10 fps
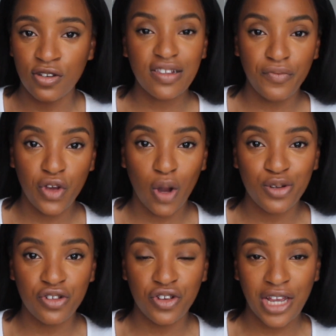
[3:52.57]
There's a few
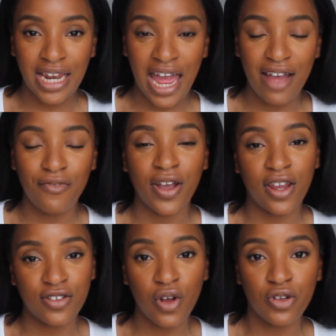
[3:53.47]
options you can have,
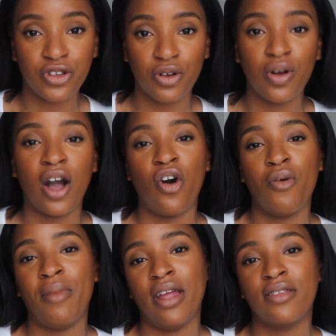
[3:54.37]
and there's also a
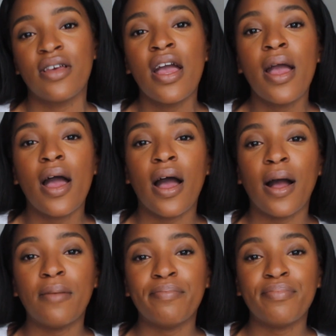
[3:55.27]
homemade
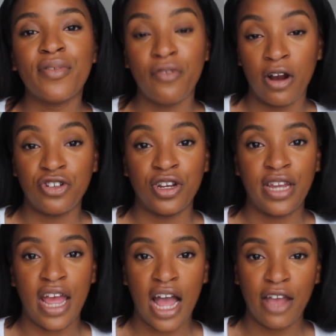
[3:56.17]
version
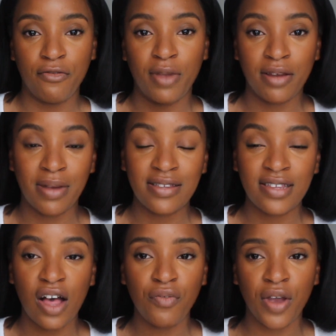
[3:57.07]
that I've made
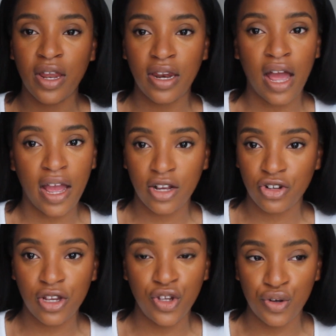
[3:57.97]
myself and I
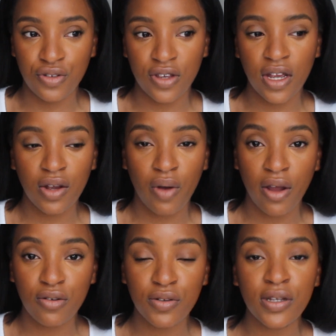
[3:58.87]
actually use it
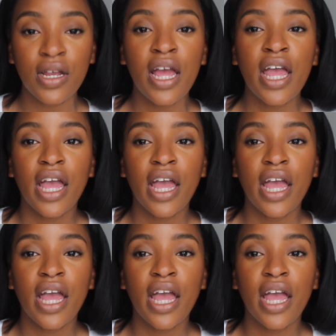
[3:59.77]
quite often.